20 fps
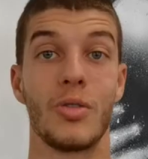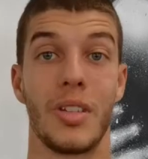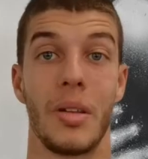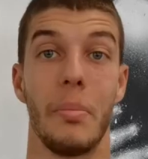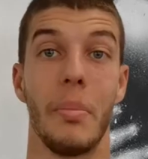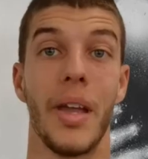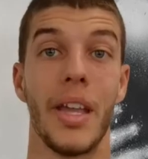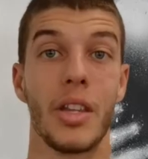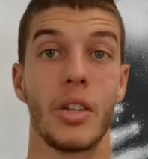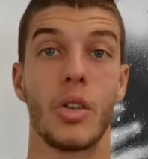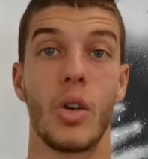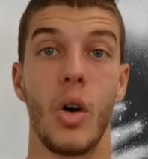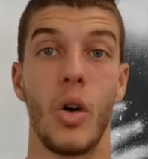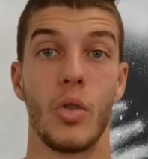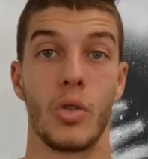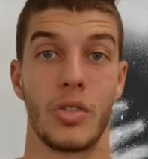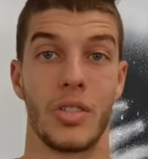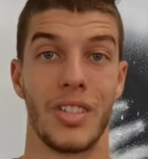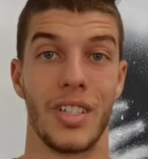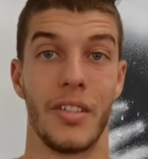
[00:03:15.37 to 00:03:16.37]
the main
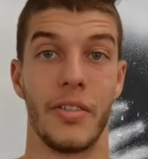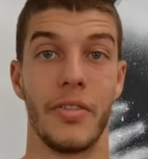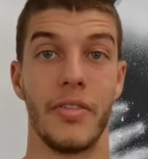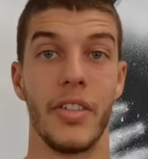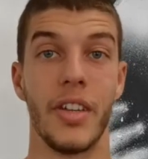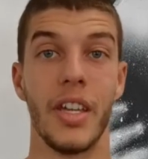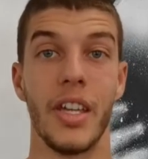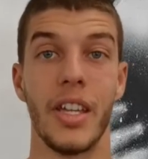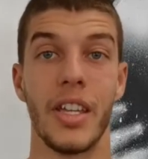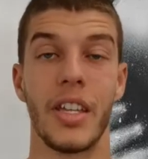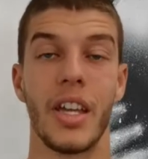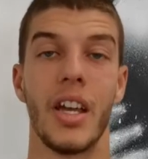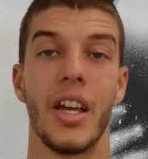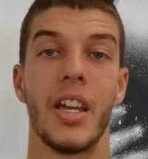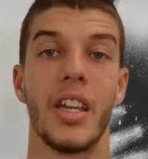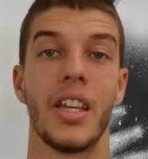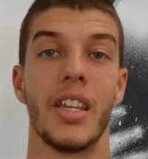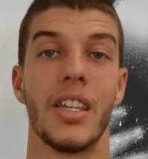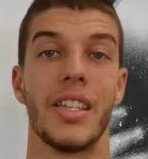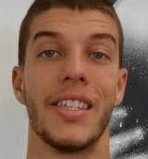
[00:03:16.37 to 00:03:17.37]
cause, the feet,
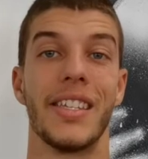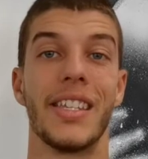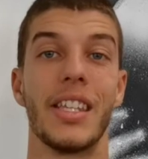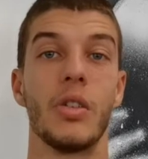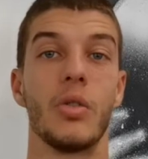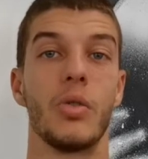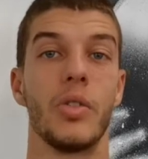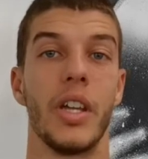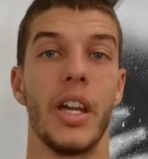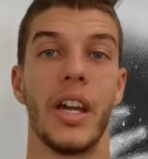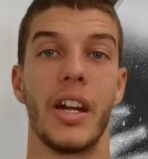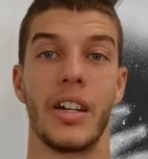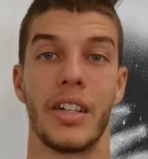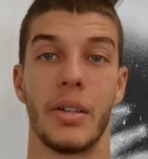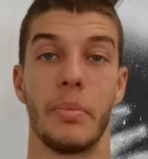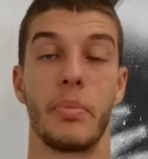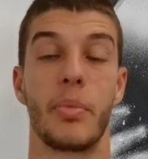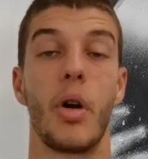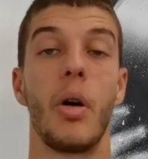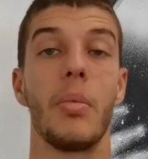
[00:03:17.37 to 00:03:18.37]
is still there. The
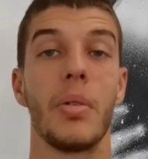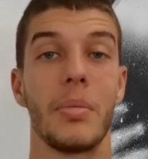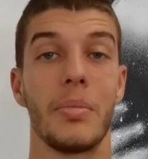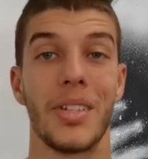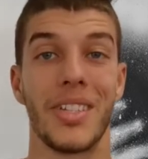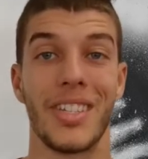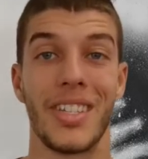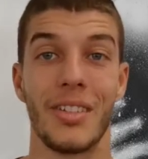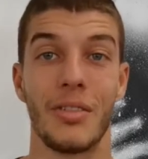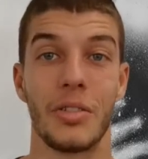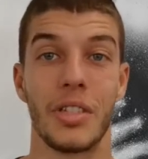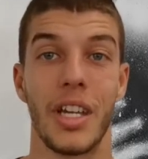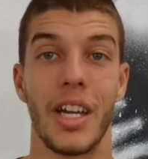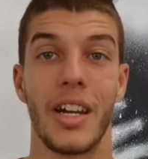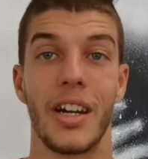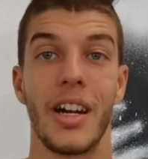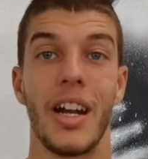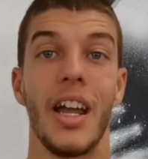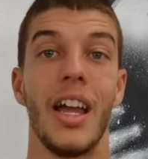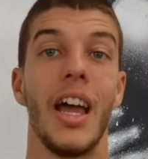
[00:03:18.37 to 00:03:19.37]
problem is still
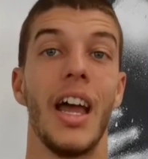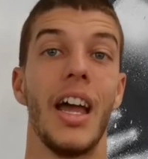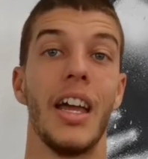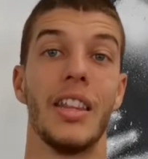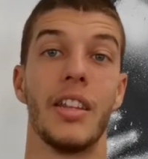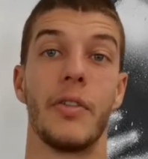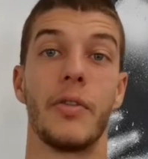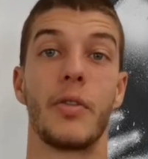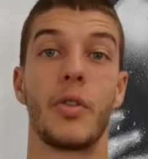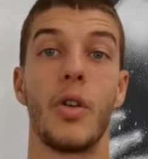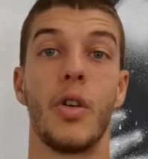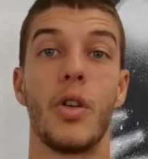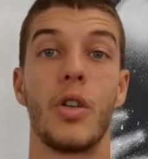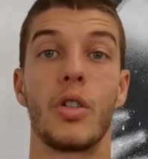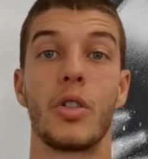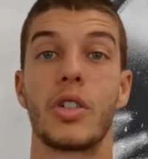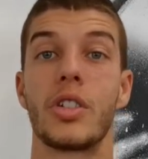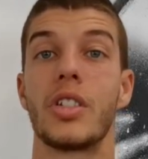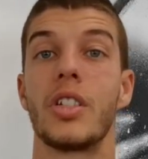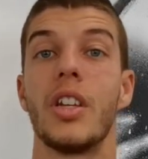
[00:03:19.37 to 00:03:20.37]
there, and of
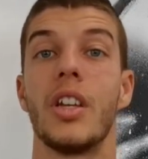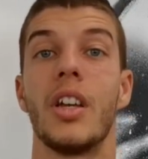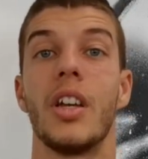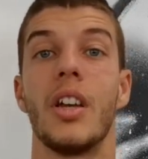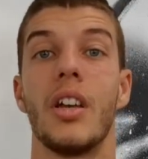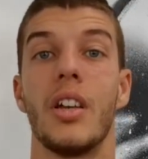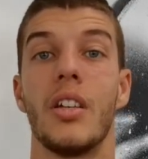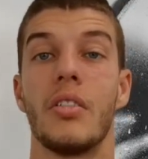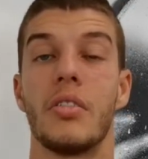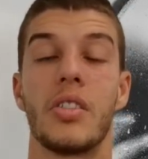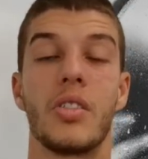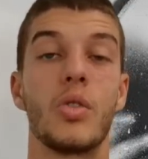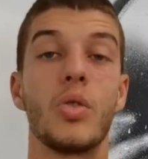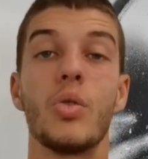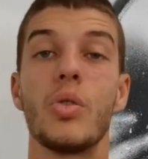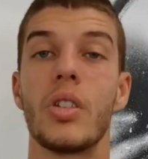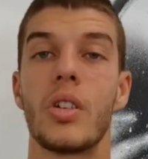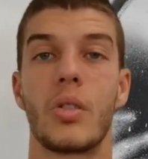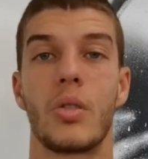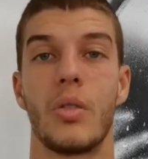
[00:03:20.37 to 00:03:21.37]
course,
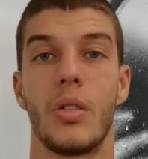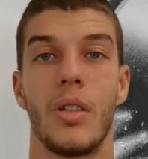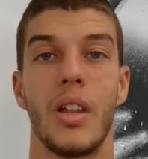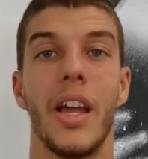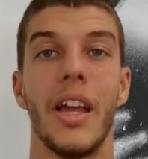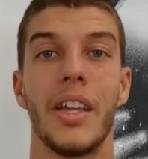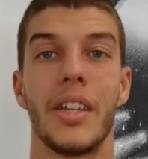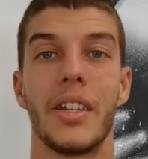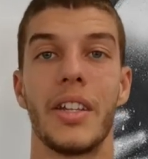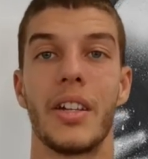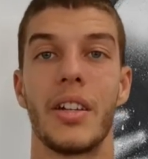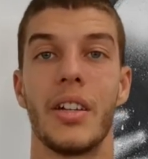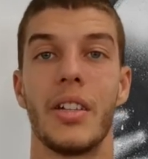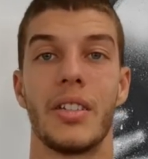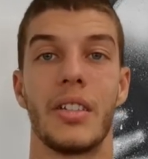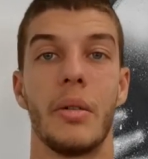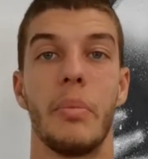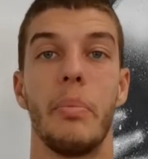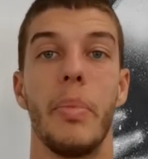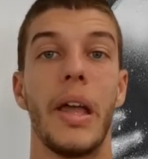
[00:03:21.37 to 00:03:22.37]
sooner or later,
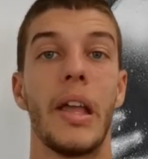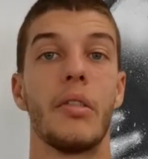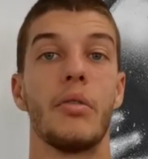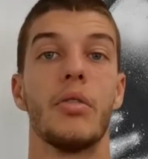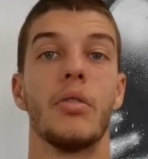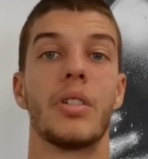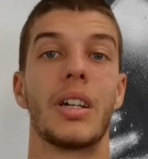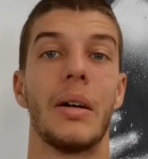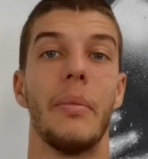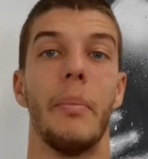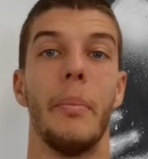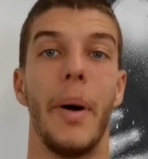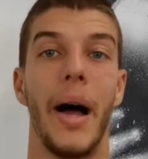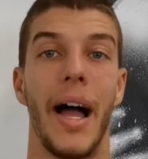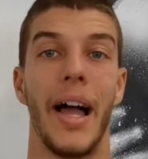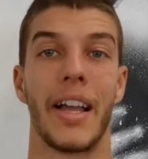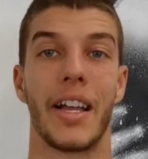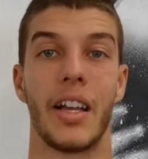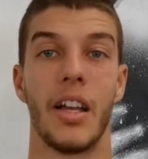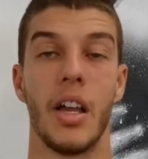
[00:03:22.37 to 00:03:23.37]
the pain will come
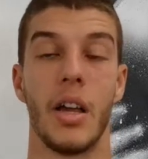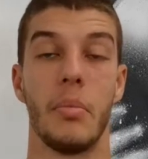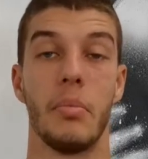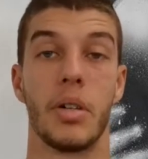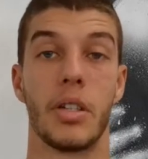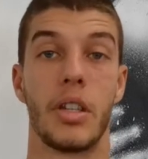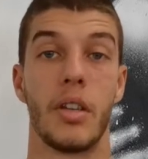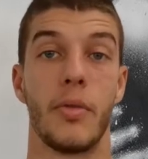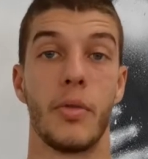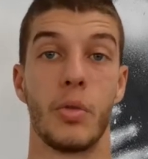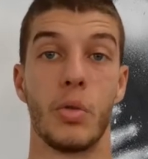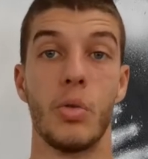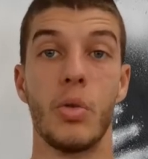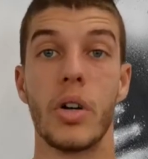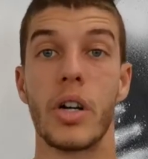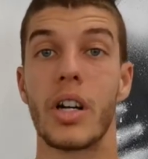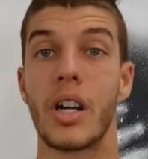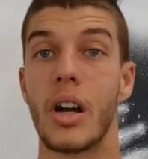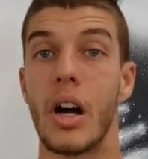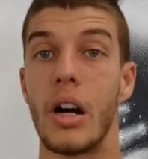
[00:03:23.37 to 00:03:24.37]
back. But if you
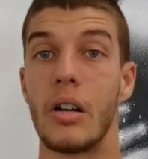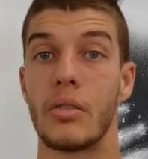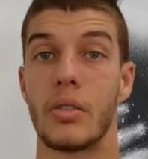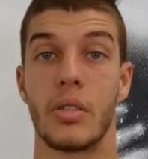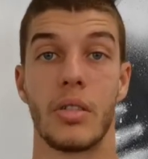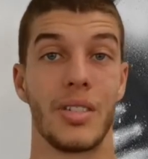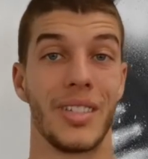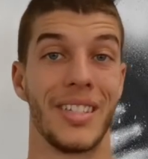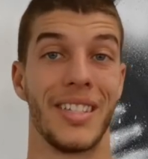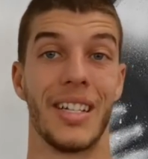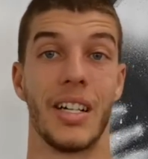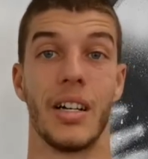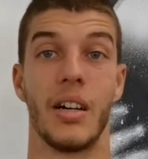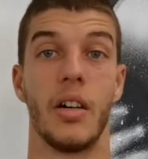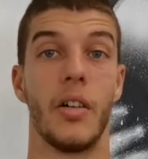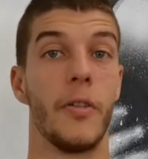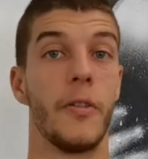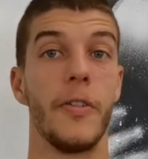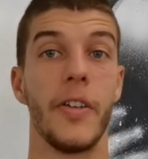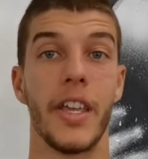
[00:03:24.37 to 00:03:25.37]
work out the
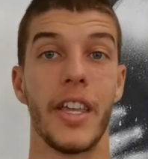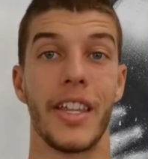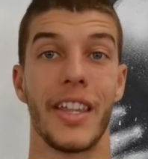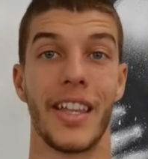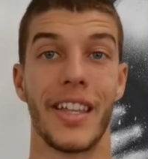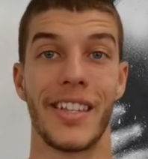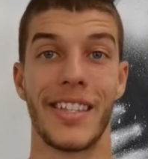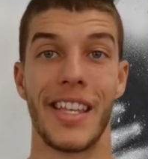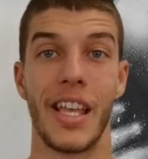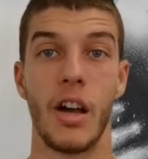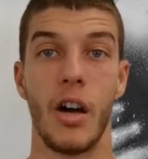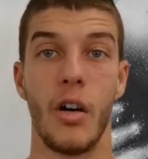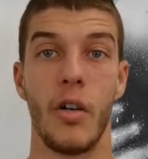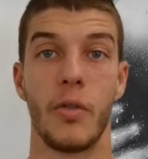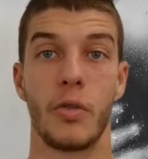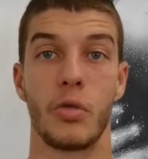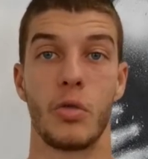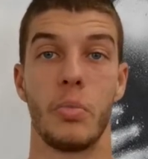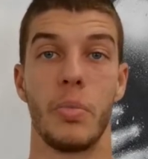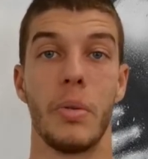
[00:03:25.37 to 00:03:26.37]
feet
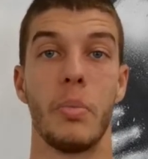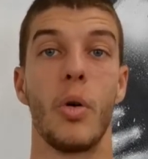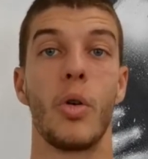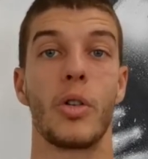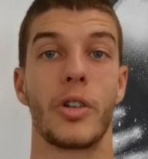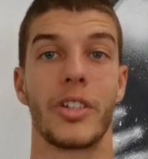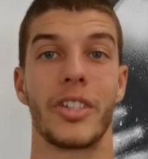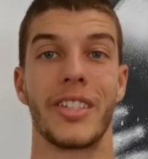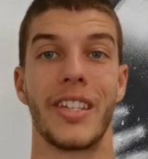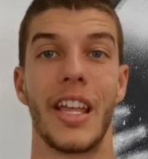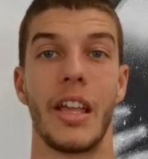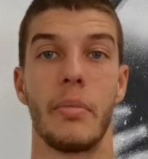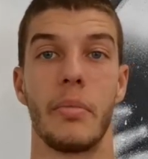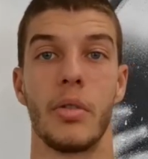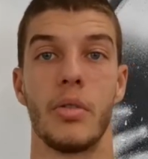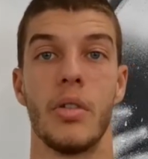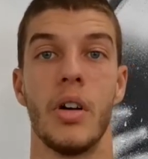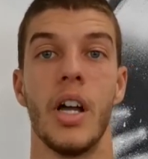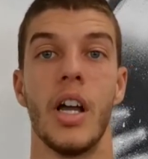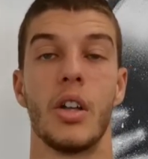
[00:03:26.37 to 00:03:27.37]
itself to be more
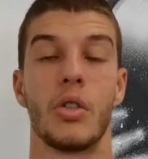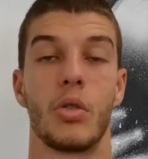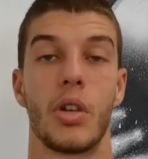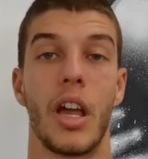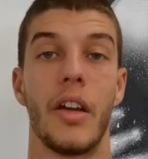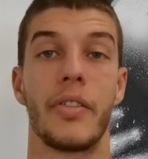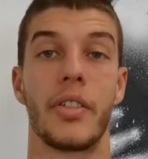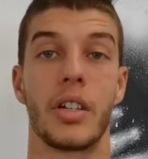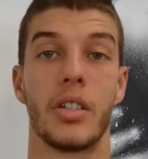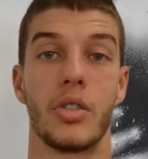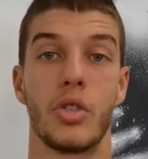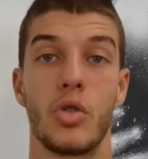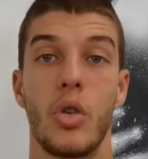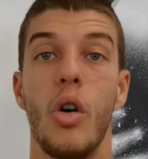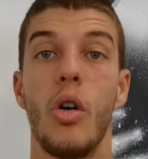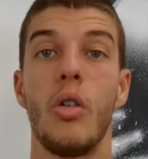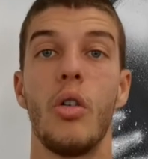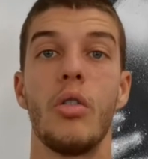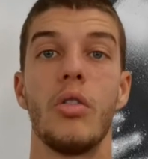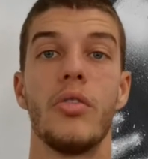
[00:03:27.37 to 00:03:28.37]
stable, have
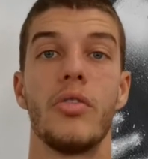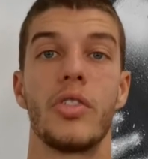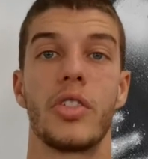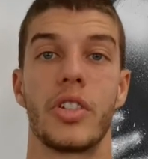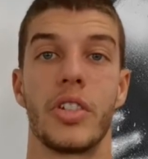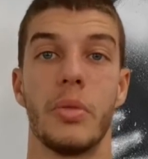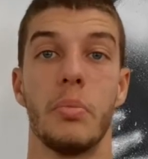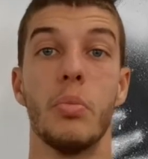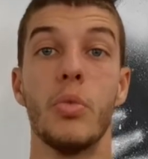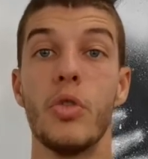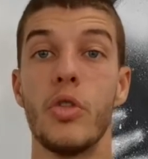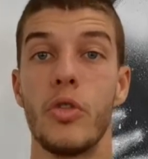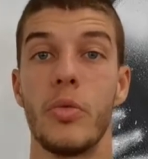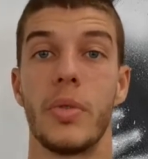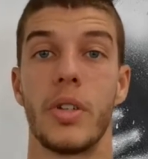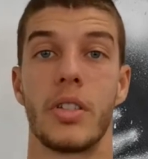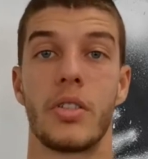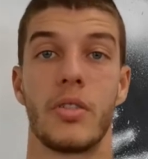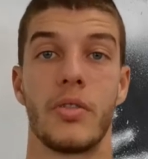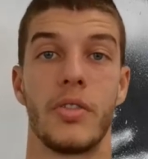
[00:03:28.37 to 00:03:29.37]
control over the
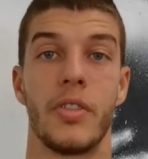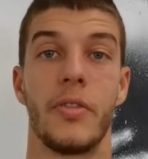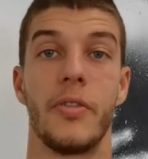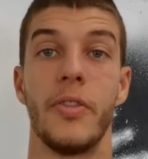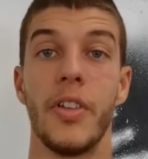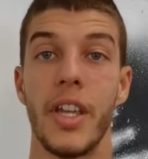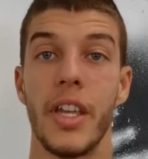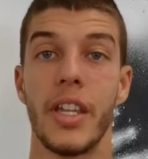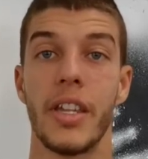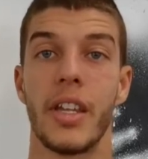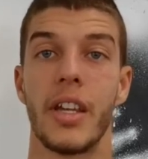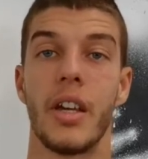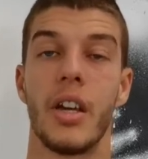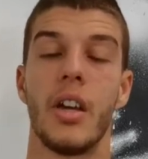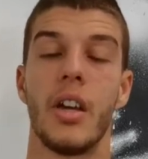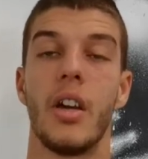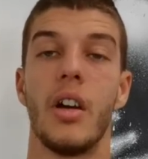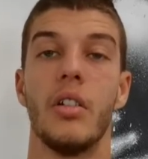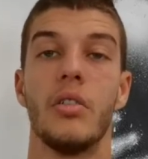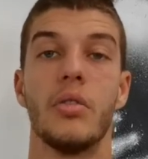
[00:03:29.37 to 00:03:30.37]
movements of the feet,
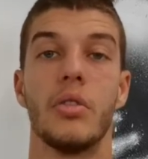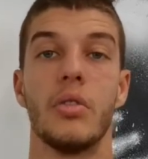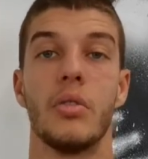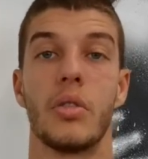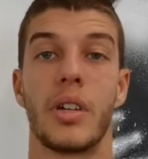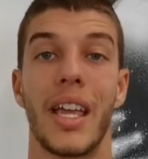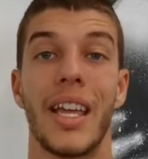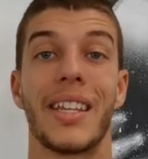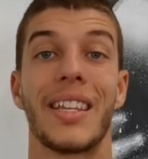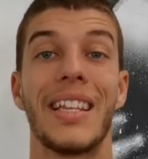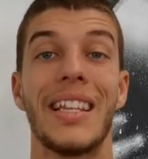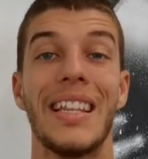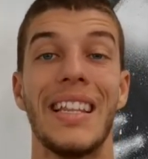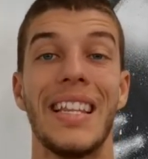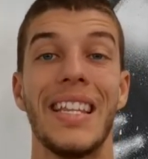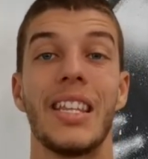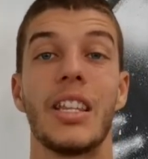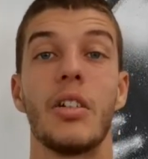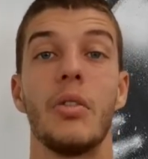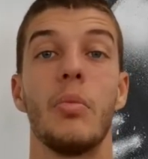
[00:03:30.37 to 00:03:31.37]
you will get a
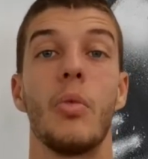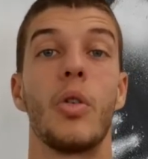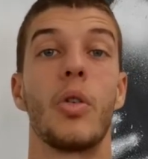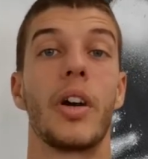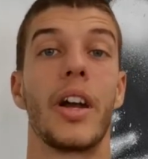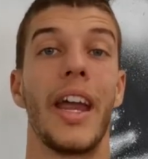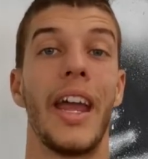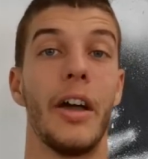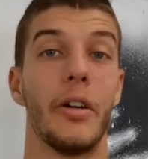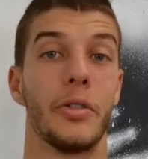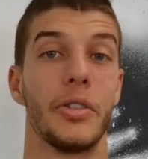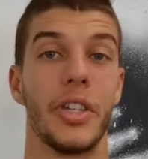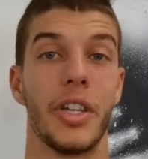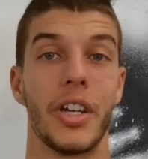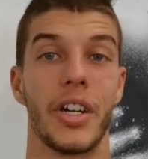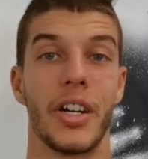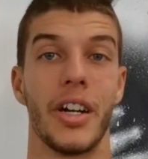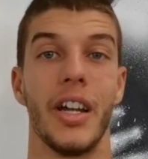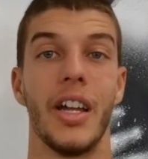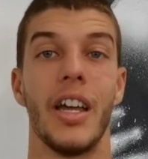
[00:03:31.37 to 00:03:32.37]
little more
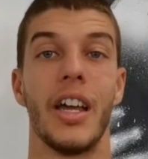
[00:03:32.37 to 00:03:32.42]
healthier.